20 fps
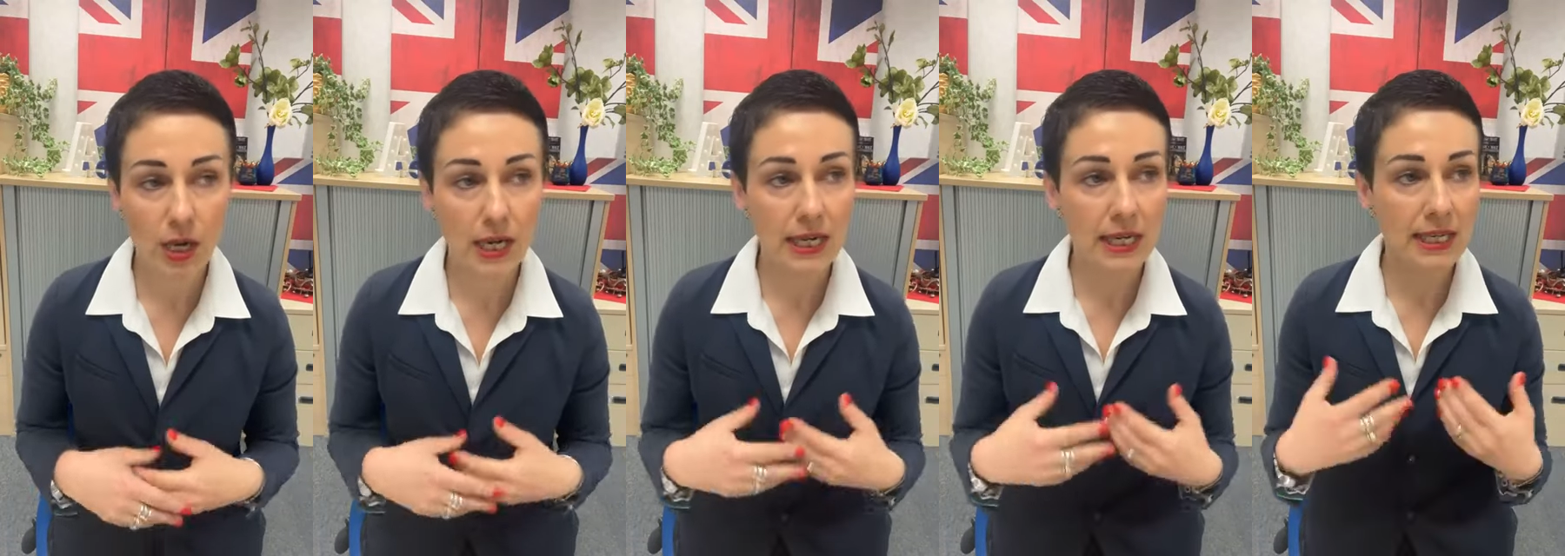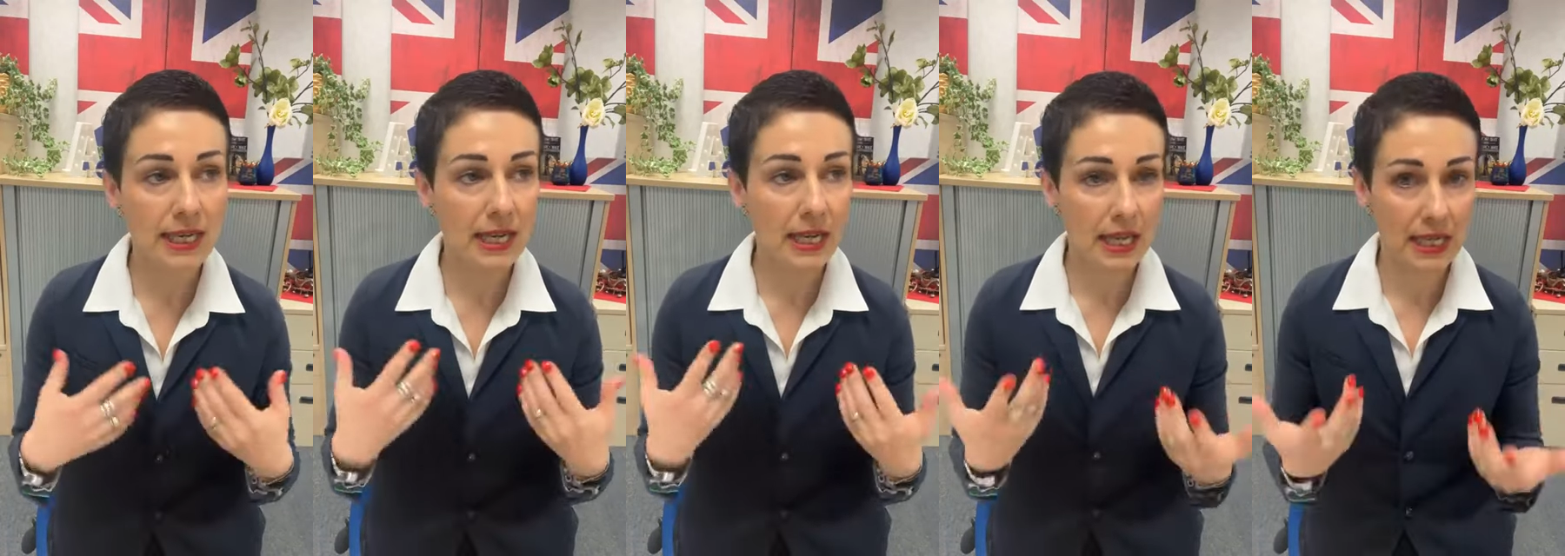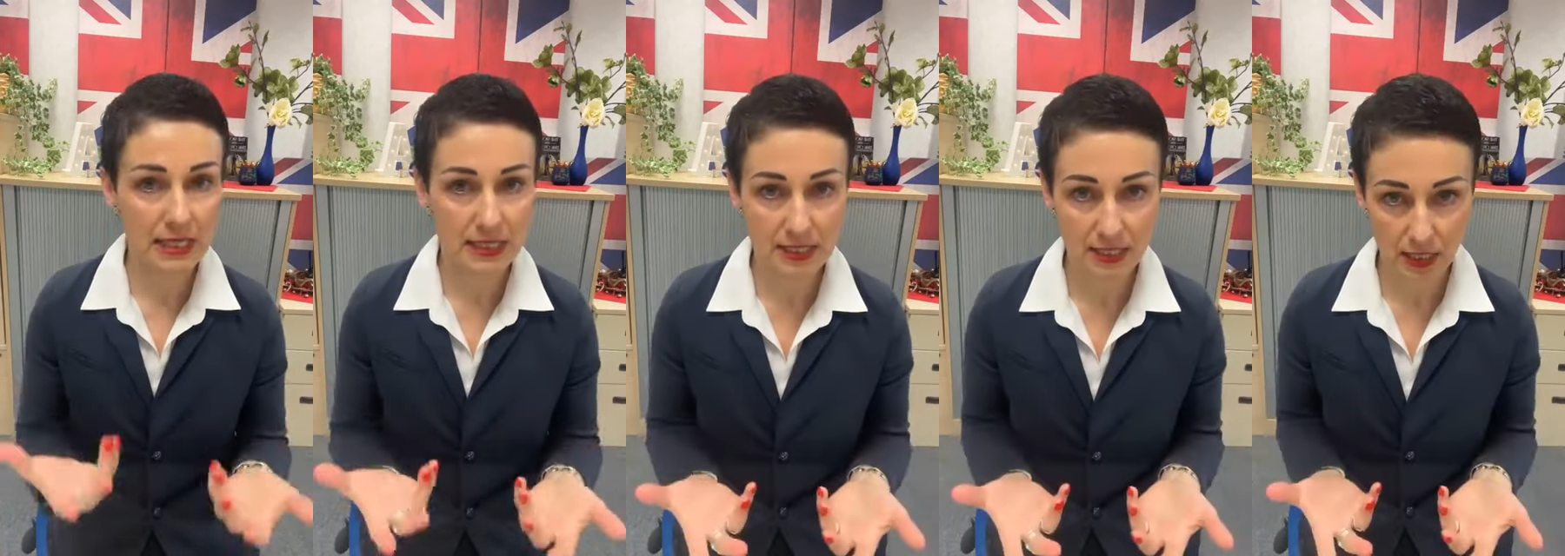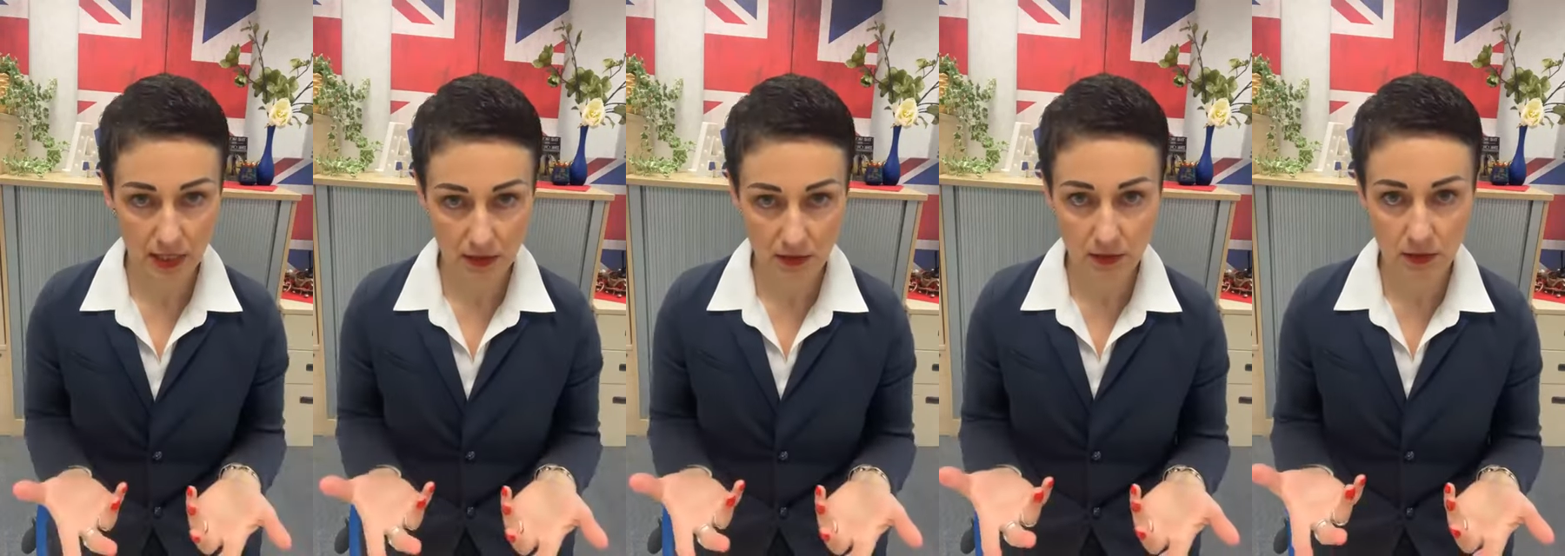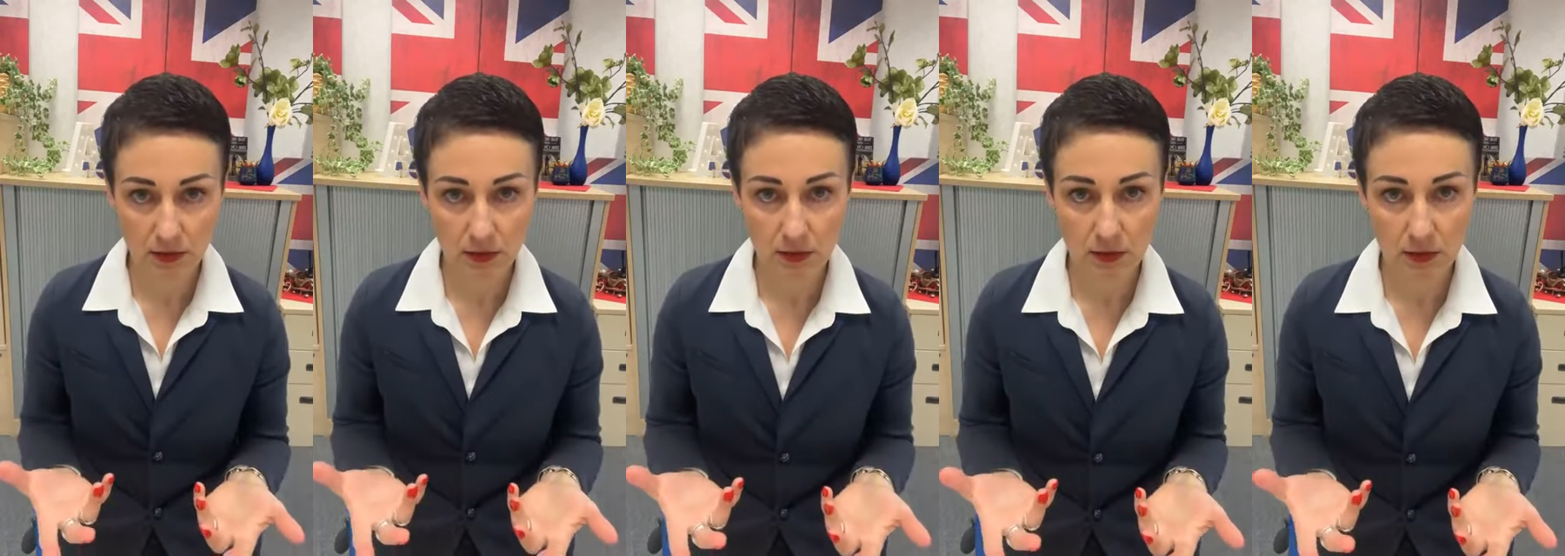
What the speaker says: are in a lesson